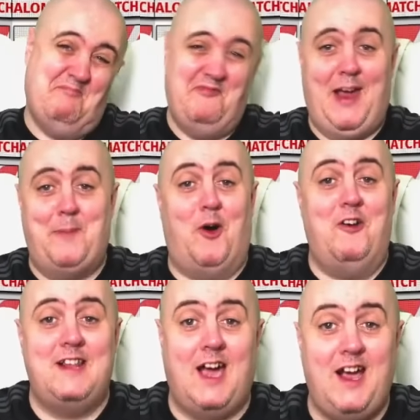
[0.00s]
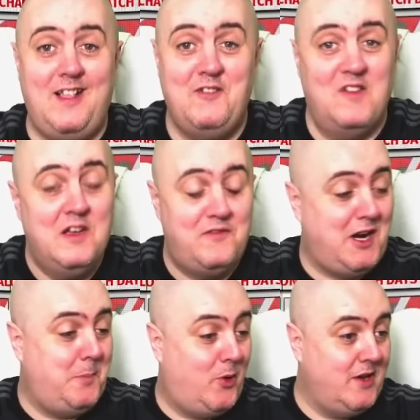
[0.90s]
Fair point, Carl.
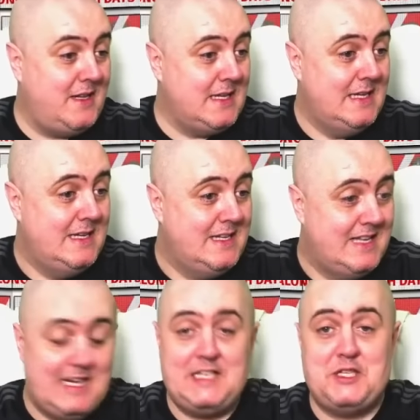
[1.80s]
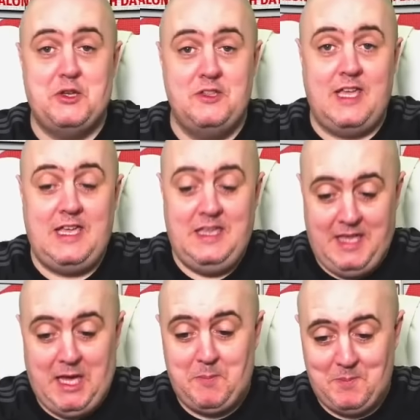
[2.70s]
Fair point. It is Sunday,
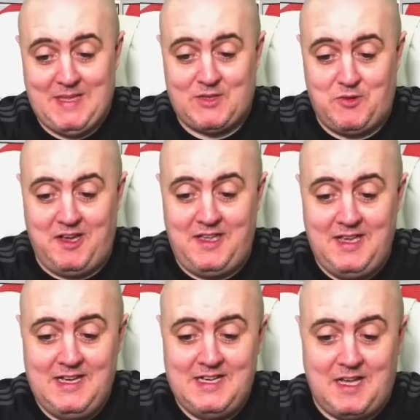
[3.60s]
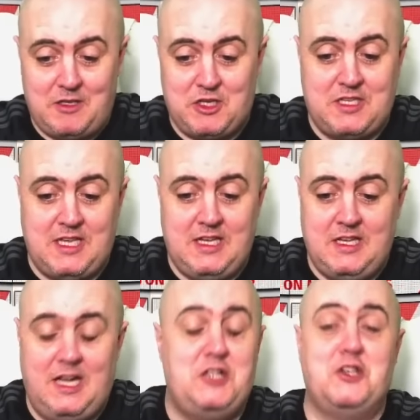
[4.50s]
yeah, that's right. I just
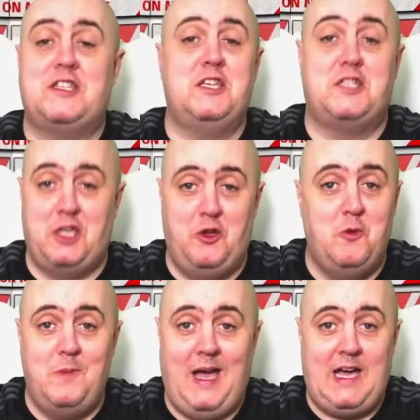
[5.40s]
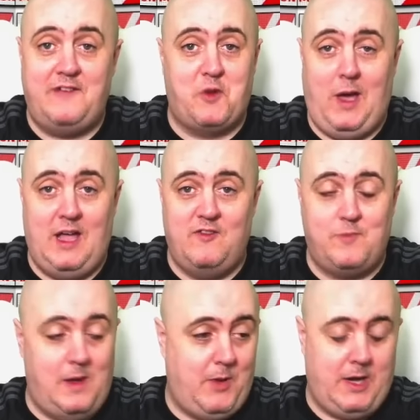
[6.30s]
assume half
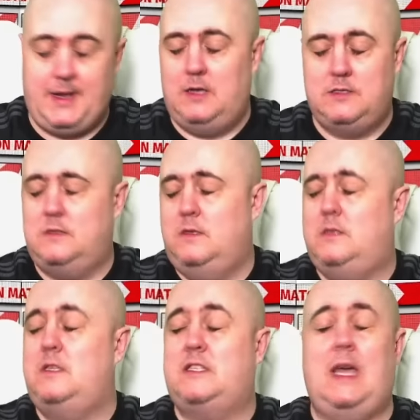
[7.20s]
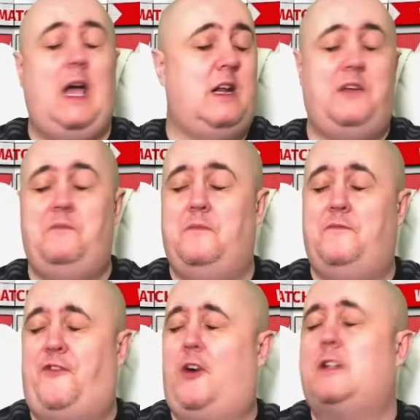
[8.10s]
12, my body goes, it's Saturday,
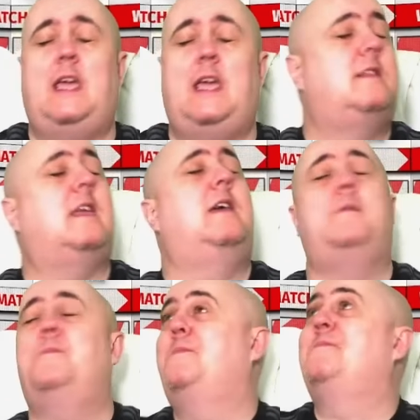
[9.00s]
fuck TNT.